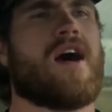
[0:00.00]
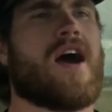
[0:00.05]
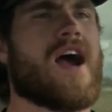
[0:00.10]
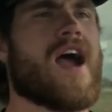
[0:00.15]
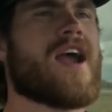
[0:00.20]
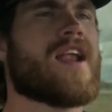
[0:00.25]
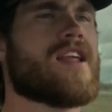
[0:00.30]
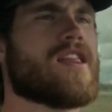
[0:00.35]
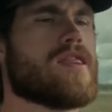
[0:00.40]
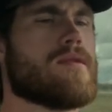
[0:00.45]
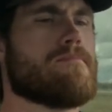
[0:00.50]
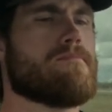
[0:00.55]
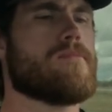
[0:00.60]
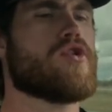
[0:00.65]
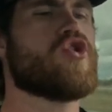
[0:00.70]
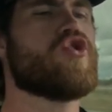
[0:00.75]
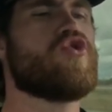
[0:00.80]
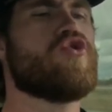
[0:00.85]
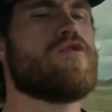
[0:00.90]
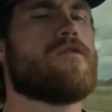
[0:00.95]
I ain't in the
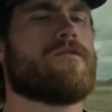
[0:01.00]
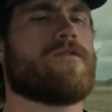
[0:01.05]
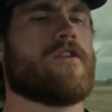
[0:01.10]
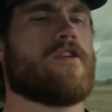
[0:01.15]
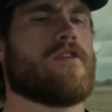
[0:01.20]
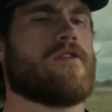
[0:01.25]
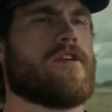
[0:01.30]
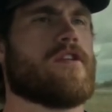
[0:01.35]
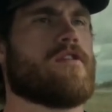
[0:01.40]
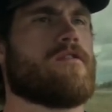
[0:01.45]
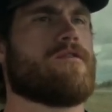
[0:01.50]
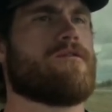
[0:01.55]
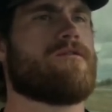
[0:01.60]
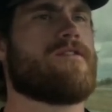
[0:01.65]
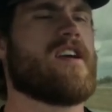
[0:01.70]
mood for your little